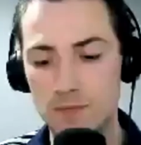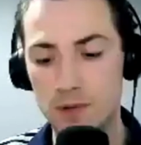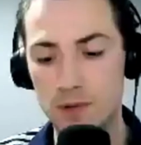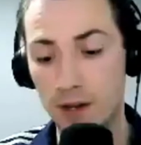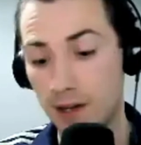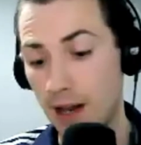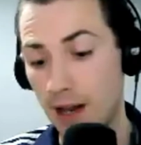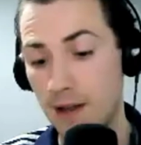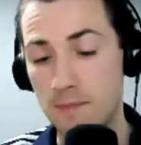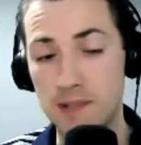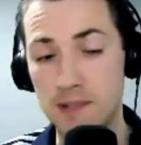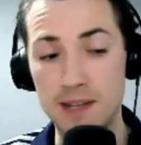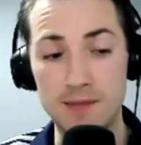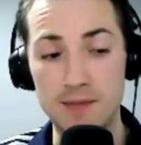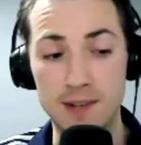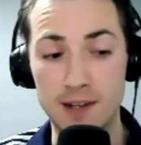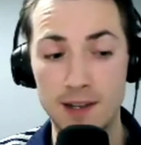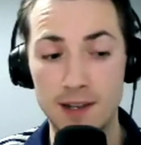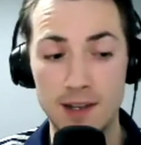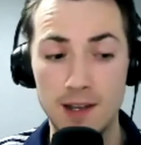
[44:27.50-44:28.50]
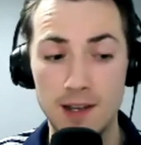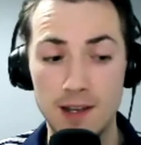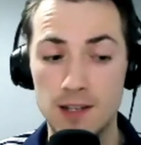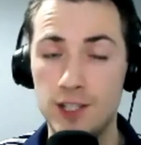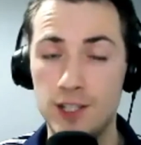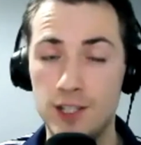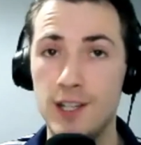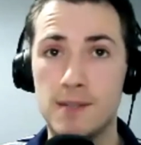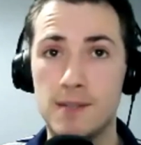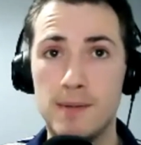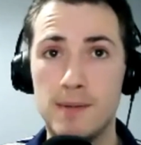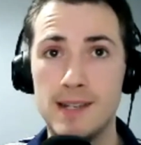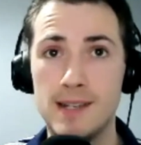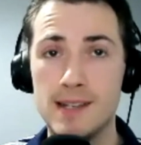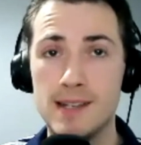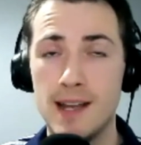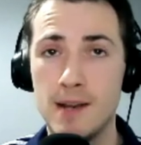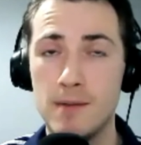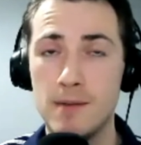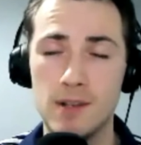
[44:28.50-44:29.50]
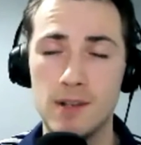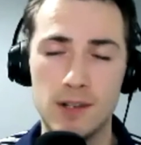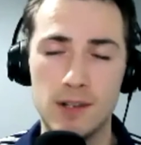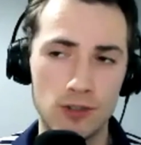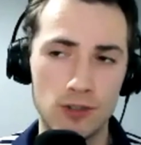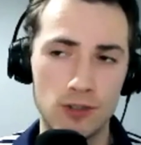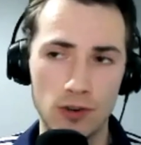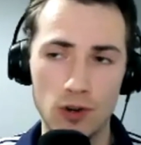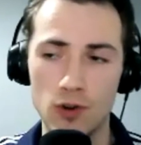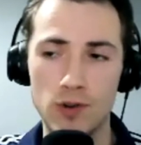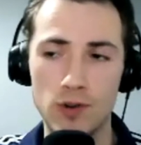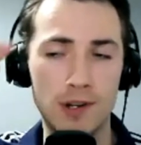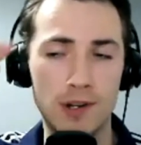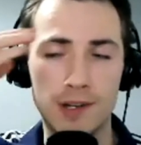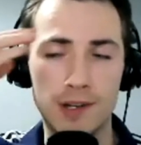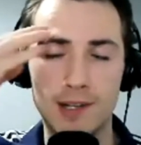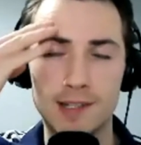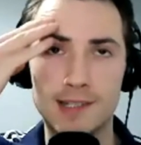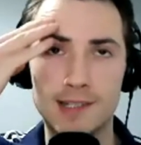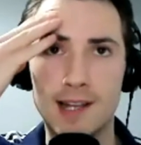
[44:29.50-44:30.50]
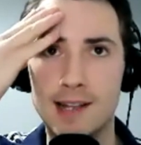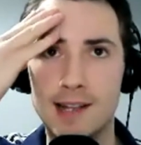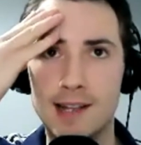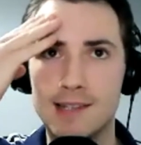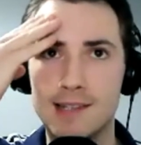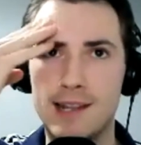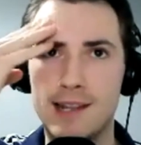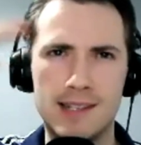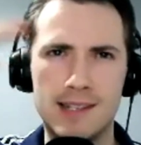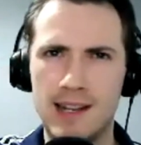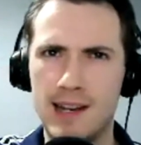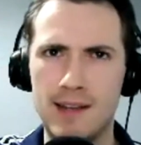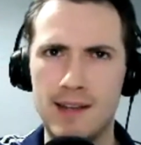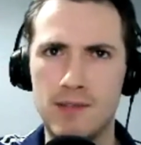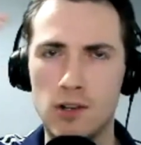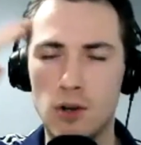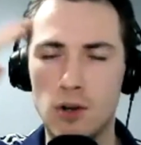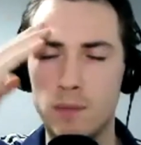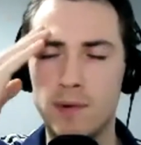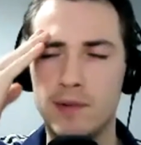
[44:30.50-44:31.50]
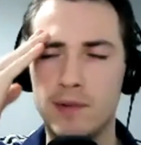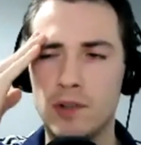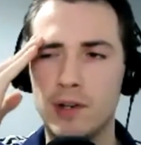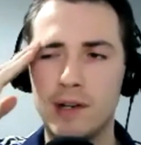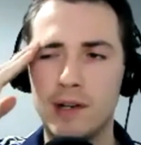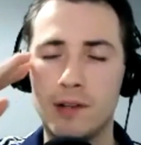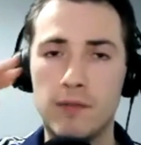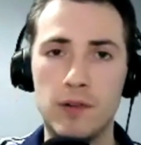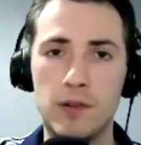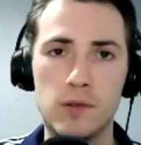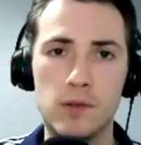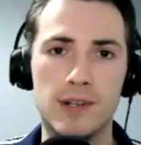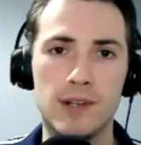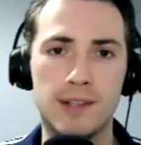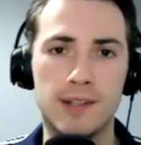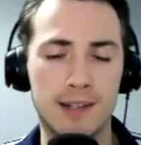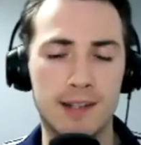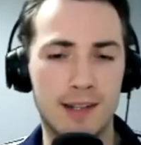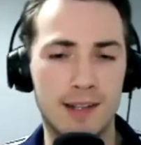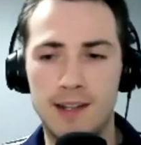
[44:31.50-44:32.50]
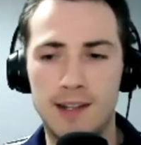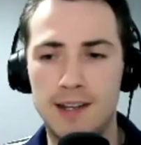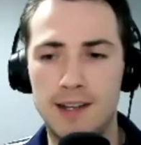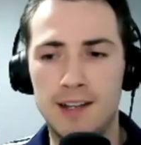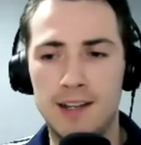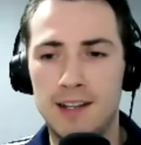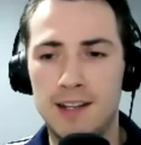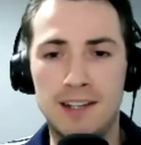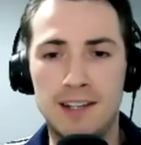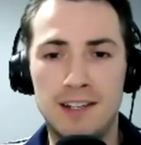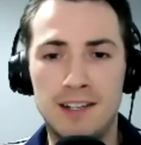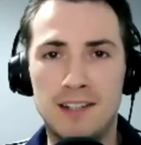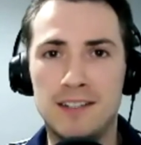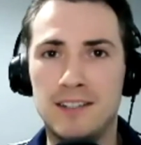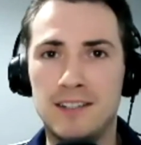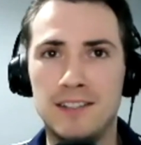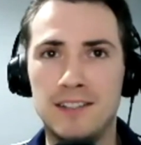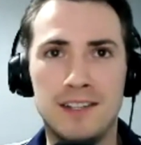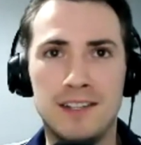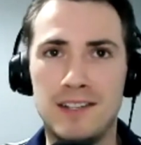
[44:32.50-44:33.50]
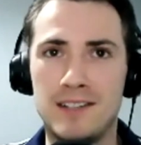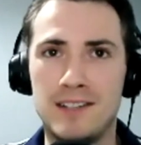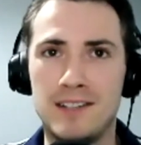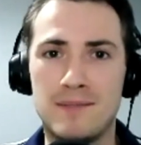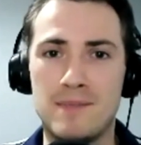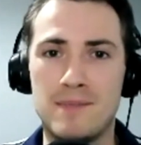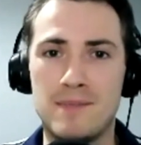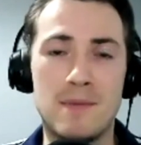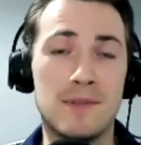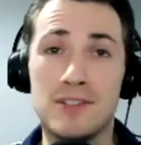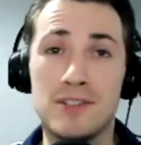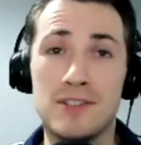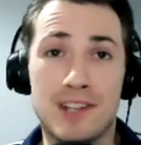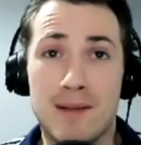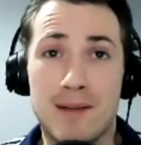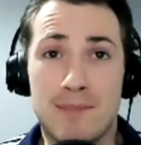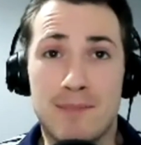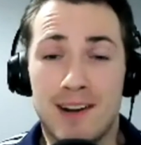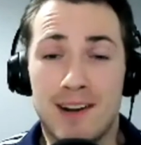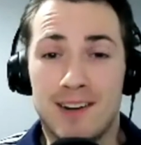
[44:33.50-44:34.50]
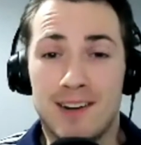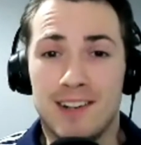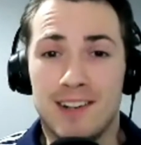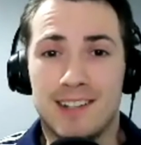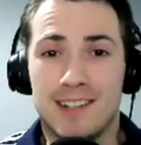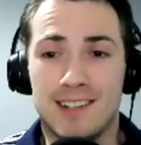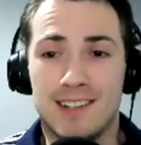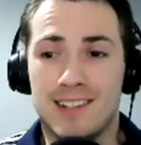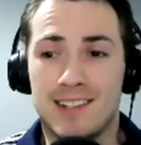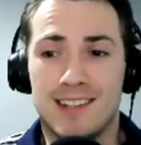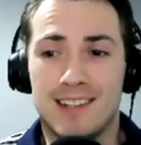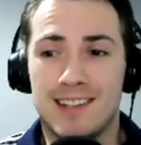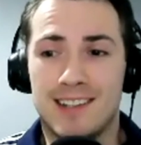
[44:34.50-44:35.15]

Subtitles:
but like that, it was even GSP said he was on Joe Rogan, like, and he said it even a couple of other interviews, like that people just get better. Like the